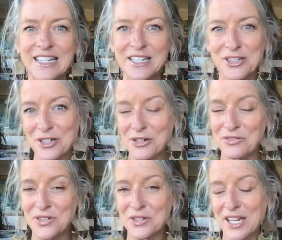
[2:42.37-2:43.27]
you know,
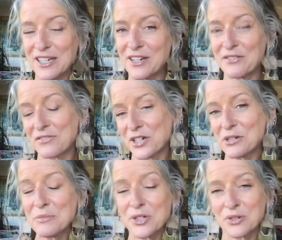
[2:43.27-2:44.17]
if you get
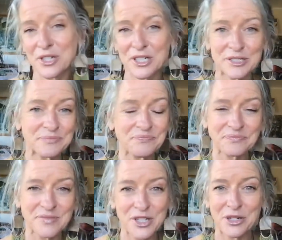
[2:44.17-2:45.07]
affirmed or
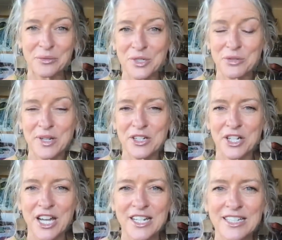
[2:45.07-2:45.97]
you know which way you're
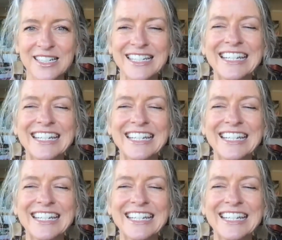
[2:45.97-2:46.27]
guided